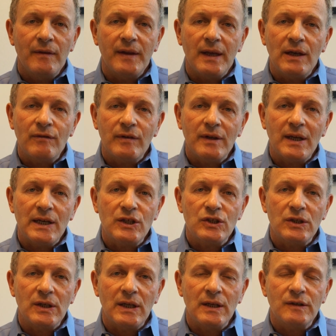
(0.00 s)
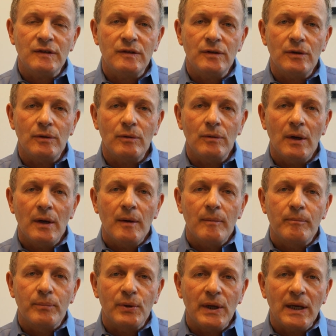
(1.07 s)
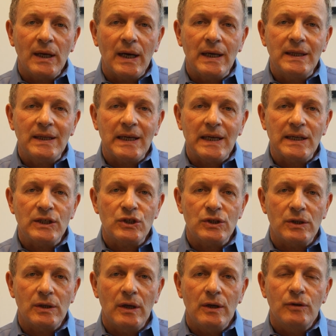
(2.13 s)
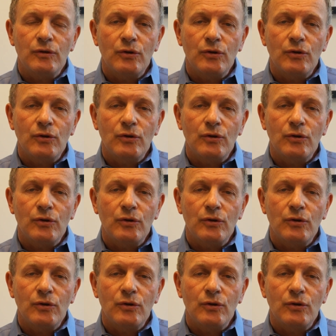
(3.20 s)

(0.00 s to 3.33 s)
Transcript: the invitation is to bring attention